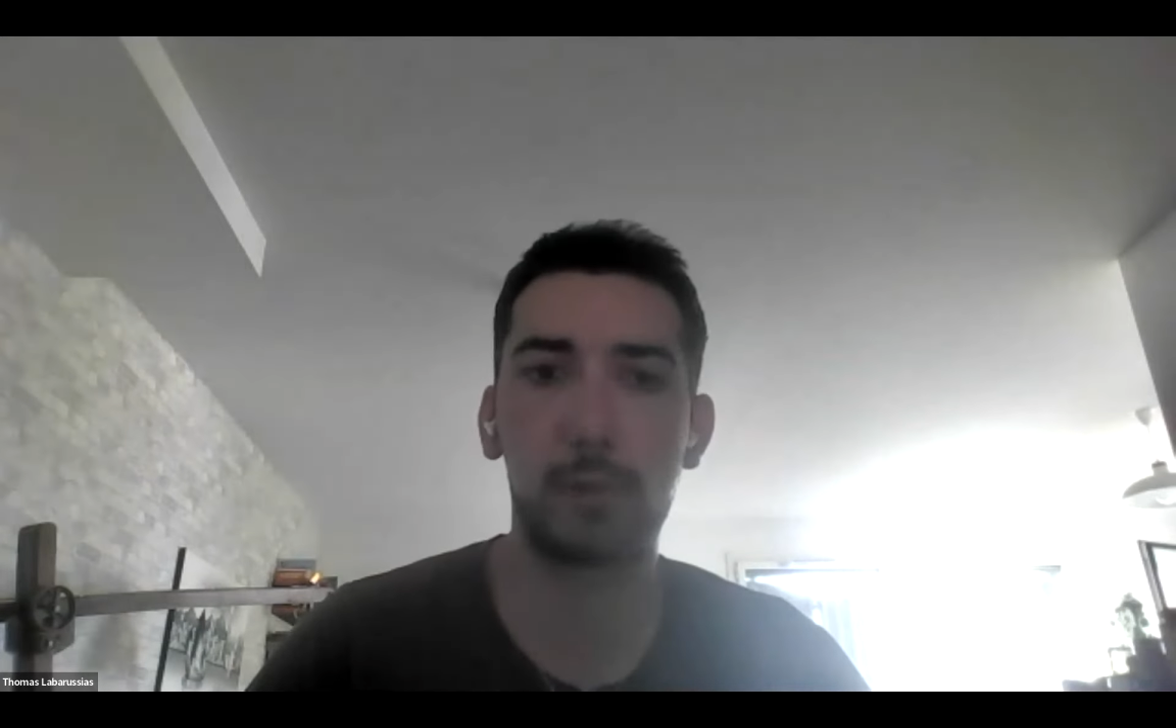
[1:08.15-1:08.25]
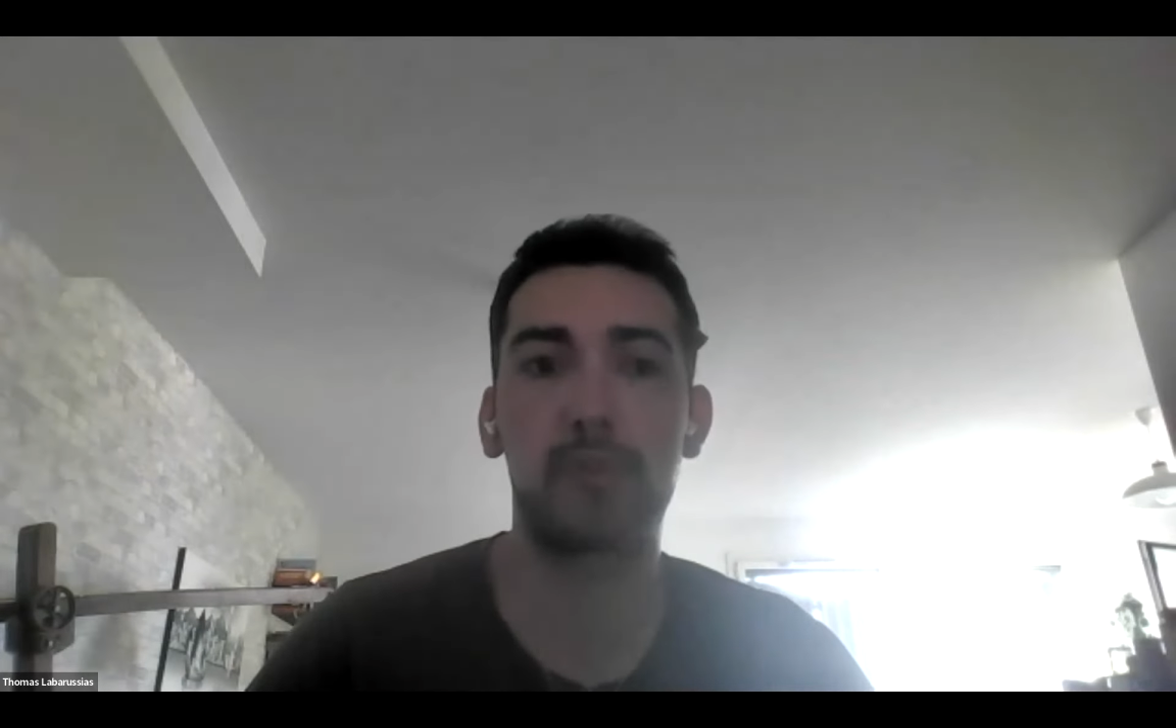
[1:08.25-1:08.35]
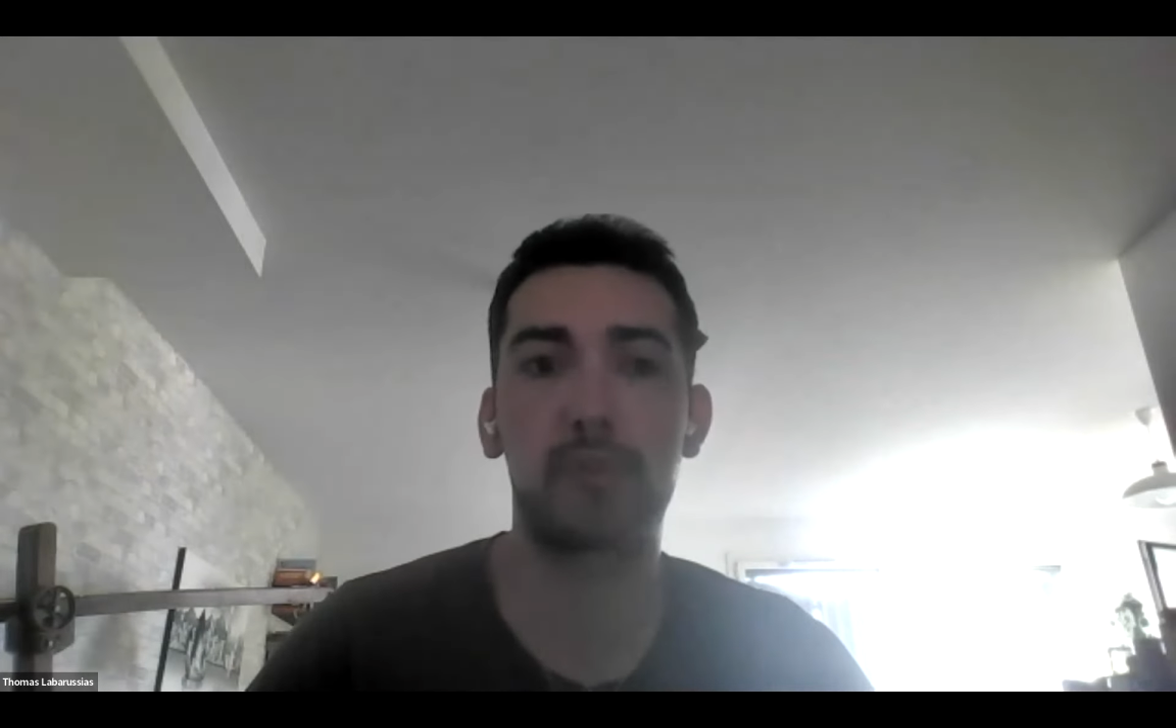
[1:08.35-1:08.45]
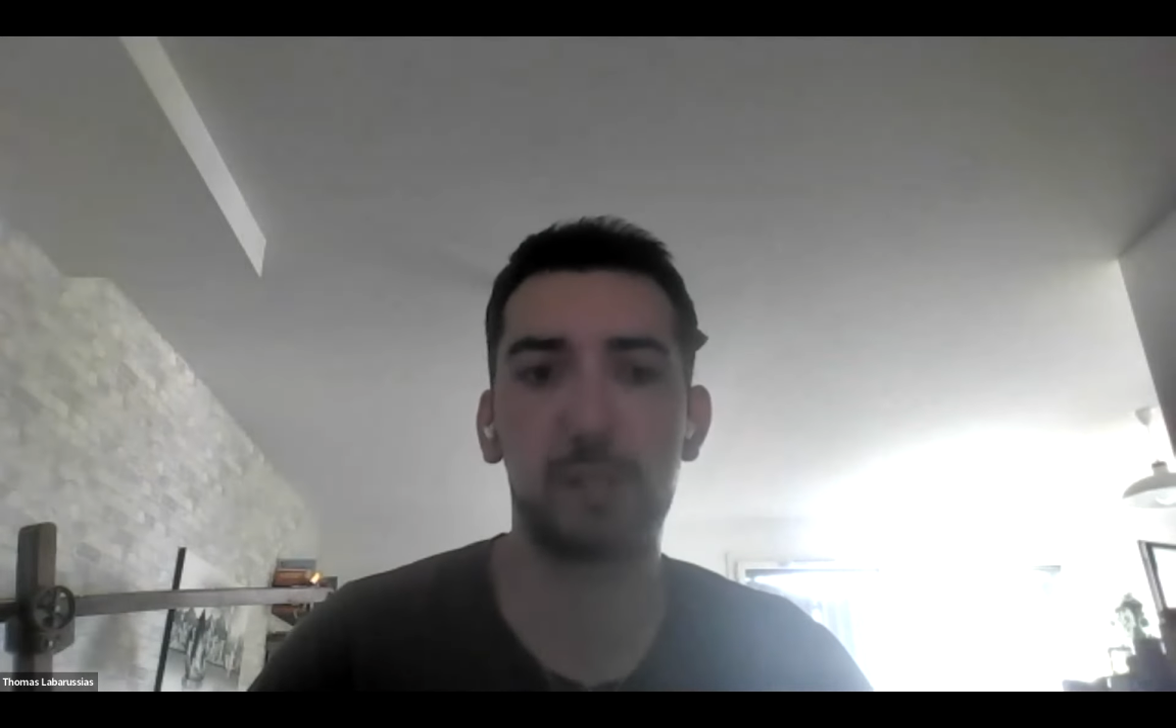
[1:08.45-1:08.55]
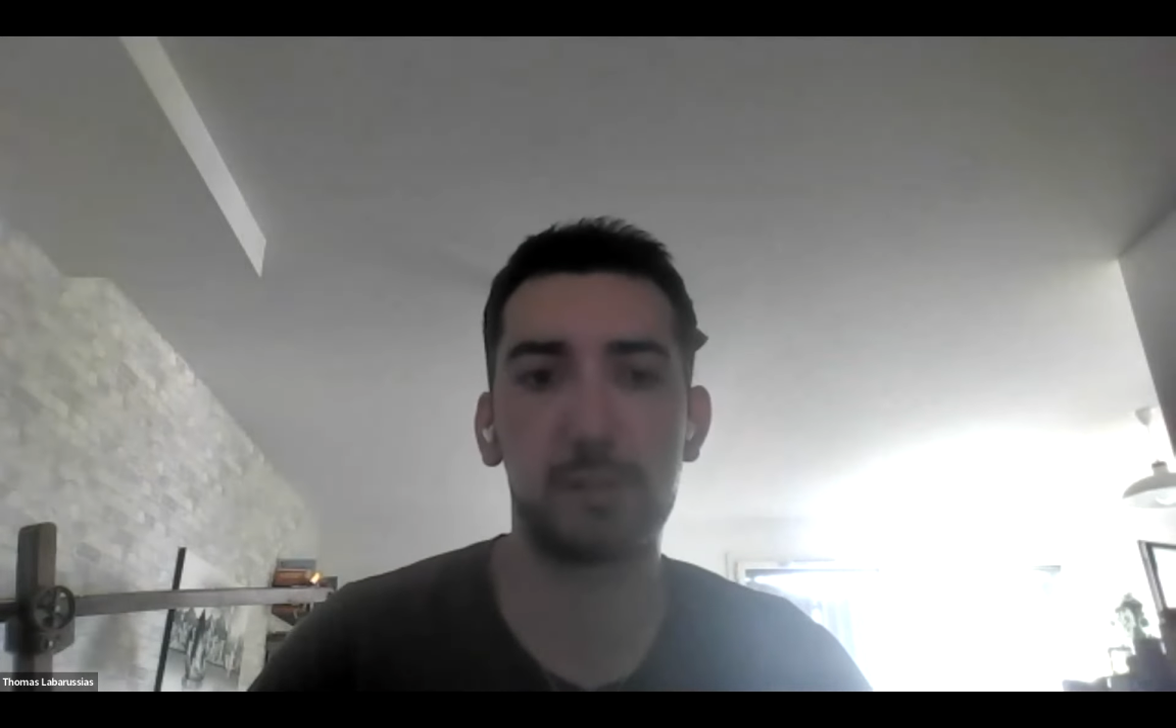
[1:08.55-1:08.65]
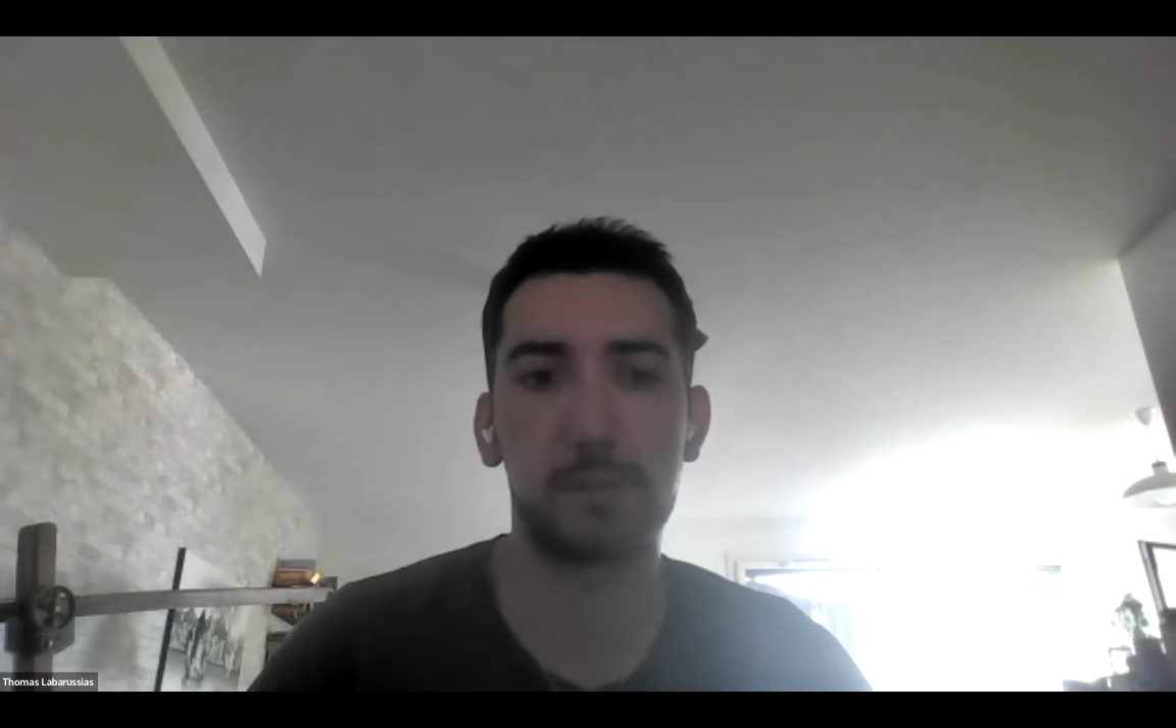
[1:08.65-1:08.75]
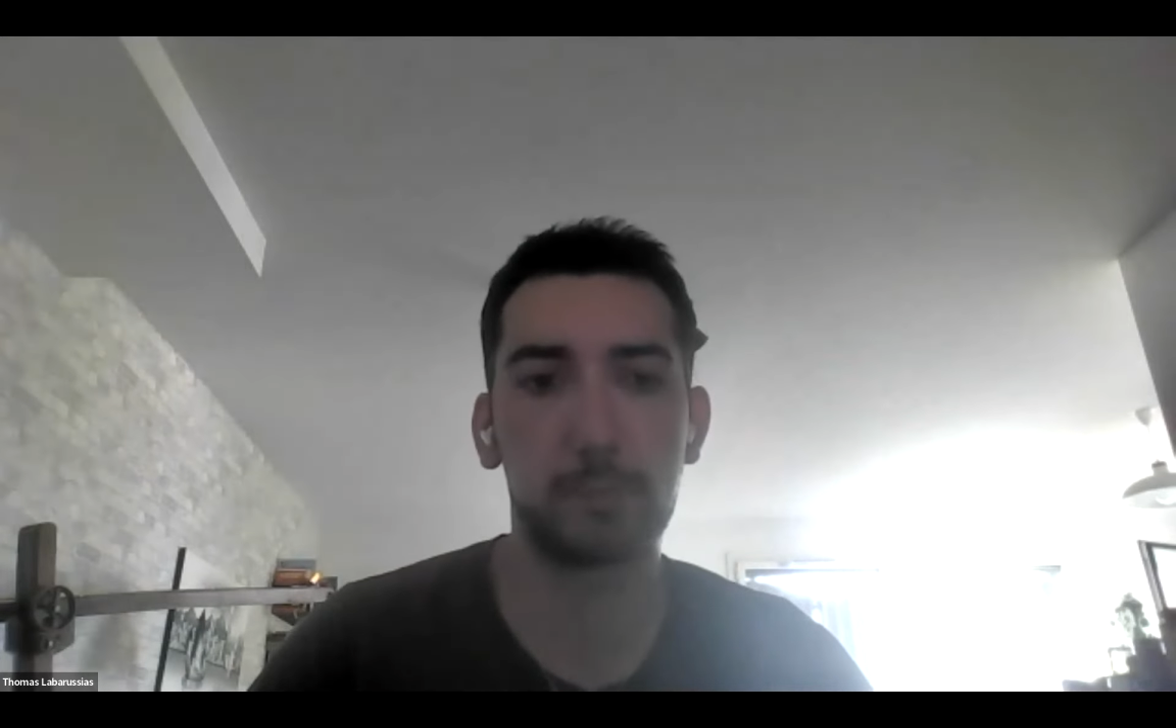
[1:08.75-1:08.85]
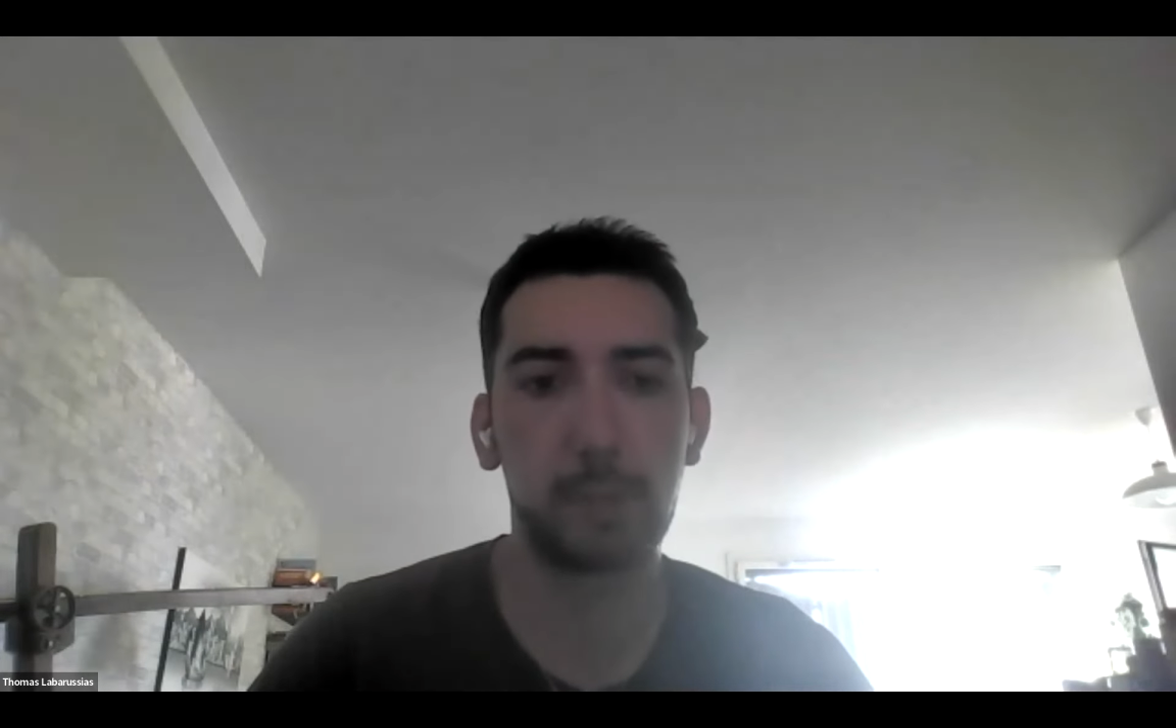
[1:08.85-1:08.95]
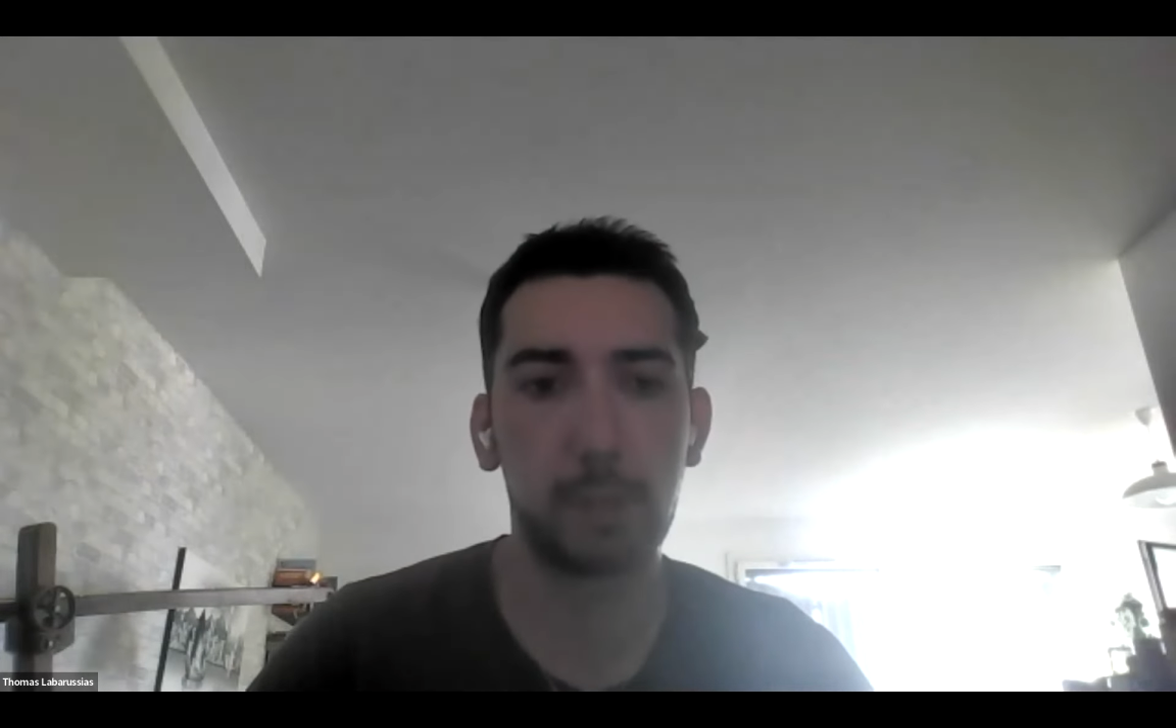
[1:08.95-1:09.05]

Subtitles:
their use cases.